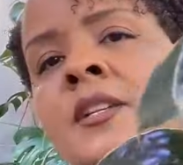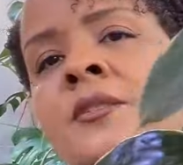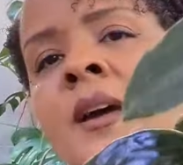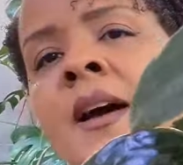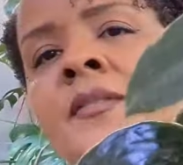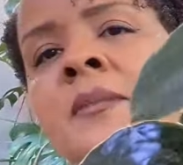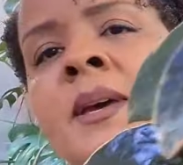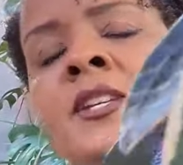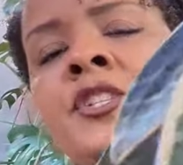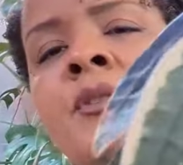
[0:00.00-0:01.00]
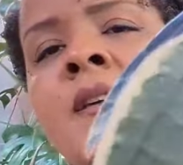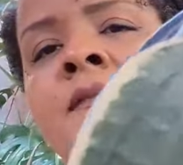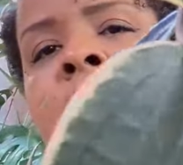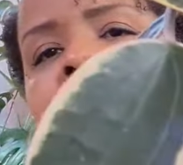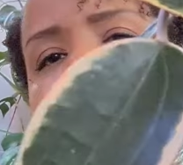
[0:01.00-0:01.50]
I do have to make sure I
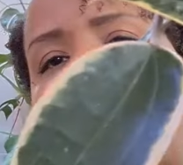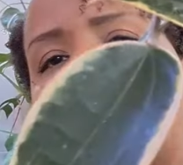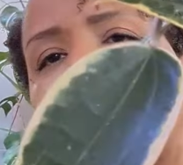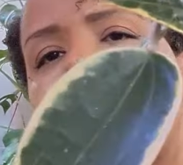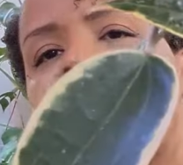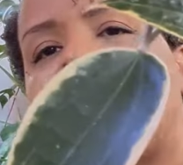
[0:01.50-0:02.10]
fertilize this